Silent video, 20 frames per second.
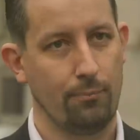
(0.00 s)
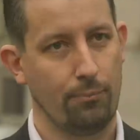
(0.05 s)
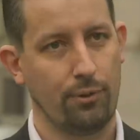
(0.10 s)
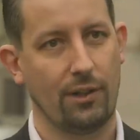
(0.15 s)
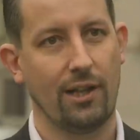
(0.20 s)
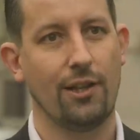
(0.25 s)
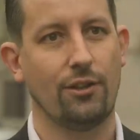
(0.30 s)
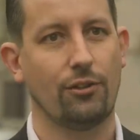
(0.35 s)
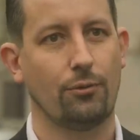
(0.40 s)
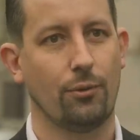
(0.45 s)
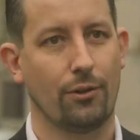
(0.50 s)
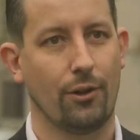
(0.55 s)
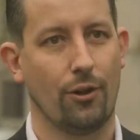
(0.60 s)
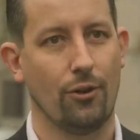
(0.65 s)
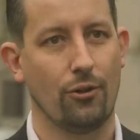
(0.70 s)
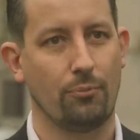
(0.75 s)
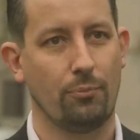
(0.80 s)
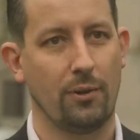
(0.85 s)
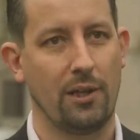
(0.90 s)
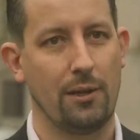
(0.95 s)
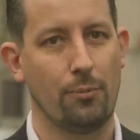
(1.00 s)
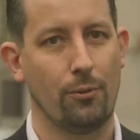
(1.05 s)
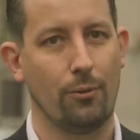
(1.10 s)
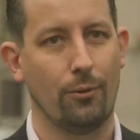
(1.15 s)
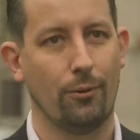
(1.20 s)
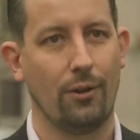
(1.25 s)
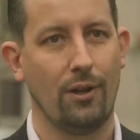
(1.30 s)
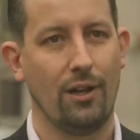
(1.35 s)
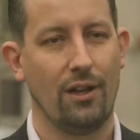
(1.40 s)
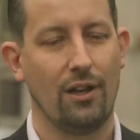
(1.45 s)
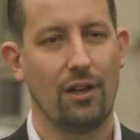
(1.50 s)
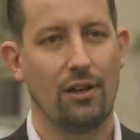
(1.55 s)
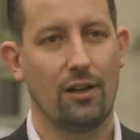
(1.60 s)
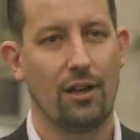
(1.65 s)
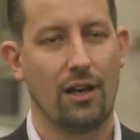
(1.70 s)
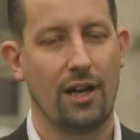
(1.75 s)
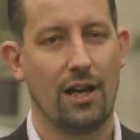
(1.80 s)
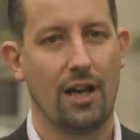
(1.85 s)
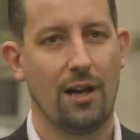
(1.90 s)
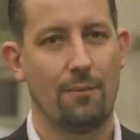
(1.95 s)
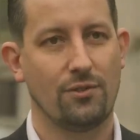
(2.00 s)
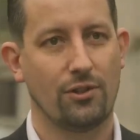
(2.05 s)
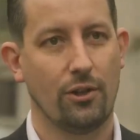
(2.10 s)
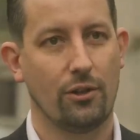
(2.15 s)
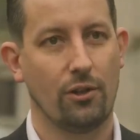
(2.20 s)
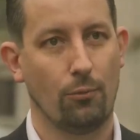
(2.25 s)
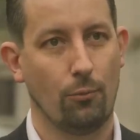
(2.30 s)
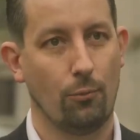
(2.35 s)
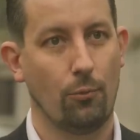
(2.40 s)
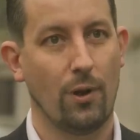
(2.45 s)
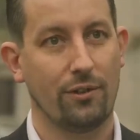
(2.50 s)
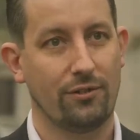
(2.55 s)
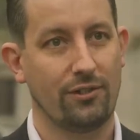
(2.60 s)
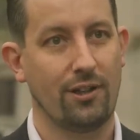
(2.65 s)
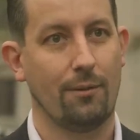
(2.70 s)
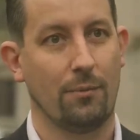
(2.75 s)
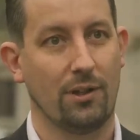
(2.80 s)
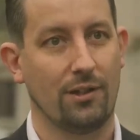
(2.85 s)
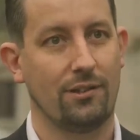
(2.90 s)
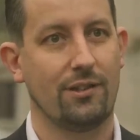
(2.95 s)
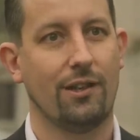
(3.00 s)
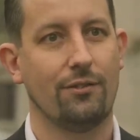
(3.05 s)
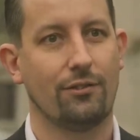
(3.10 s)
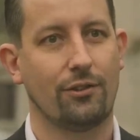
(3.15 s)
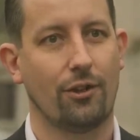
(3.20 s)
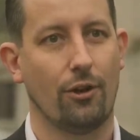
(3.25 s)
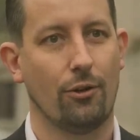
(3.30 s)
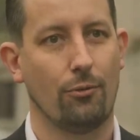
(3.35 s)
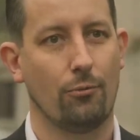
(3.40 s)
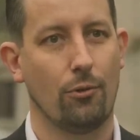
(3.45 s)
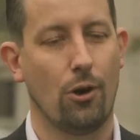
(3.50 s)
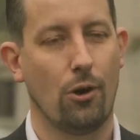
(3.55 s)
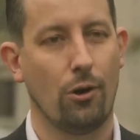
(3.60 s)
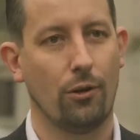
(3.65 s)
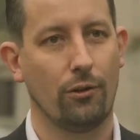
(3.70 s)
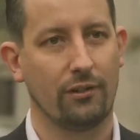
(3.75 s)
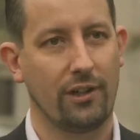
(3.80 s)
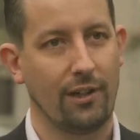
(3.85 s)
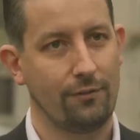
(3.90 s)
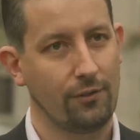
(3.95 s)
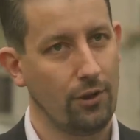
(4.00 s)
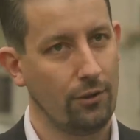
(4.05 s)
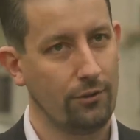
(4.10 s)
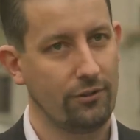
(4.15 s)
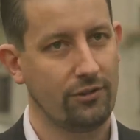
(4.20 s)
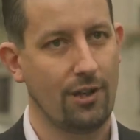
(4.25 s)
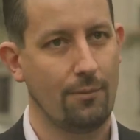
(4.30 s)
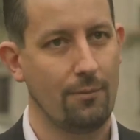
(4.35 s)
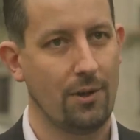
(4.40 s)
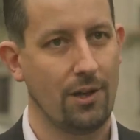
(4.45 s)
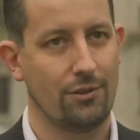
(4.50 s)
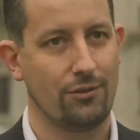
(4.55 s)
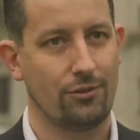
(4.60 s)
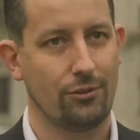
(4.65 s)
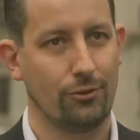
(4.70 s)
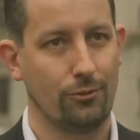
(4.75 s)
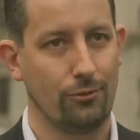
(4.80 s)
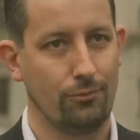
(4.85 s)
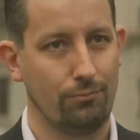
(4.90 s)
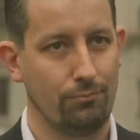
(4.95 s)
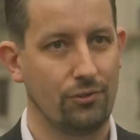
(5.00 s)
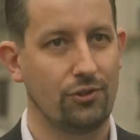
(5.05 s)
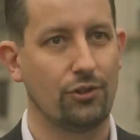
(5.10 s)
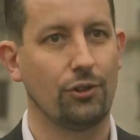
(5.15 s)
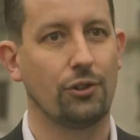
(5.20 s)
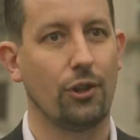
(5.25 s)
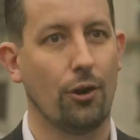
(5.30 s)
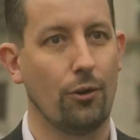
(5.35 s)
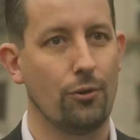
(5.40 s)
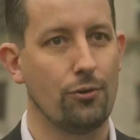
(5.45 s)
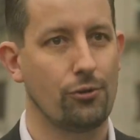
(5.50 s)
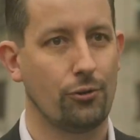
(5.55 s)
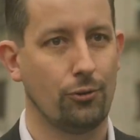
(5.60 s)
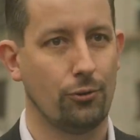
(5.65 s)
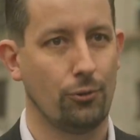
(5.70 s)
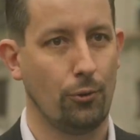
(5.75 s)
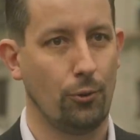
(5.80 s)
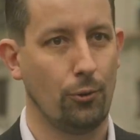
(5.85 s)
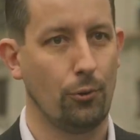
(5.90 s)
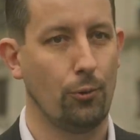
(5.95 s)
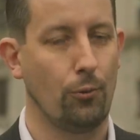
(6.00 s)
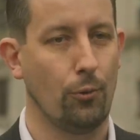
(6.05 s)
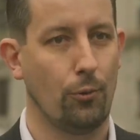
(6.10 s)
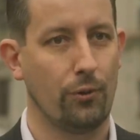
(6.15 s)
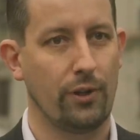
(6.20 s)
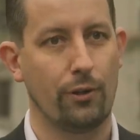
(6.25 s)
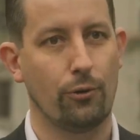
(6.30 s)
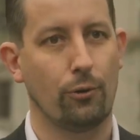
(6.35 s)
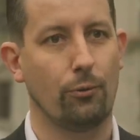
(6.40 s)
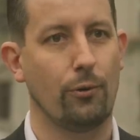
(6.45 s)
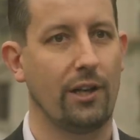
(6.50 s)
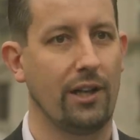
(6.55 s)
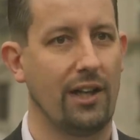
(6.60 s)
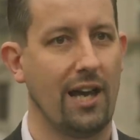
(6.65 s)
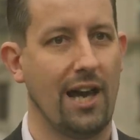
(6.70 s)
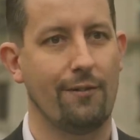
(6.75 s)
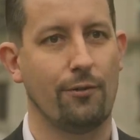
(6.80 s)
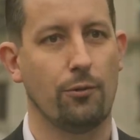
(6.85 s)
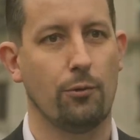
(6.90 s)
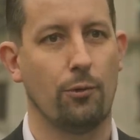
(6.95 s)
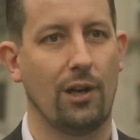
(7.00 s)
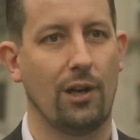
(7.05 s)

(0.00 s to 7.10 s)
in place with those people, so that once something does go wrong, they've got someone to go to who they already have a